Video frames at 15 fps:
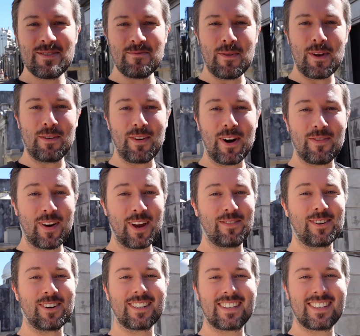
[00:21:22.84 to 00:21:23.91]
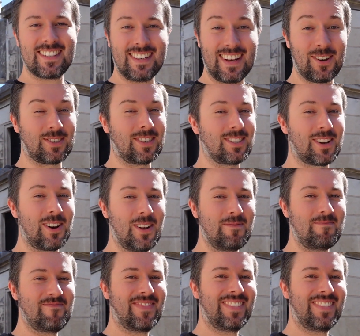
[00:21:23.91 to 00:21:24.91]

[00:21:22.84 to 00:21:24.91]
One of our favourites, Nelson's Column.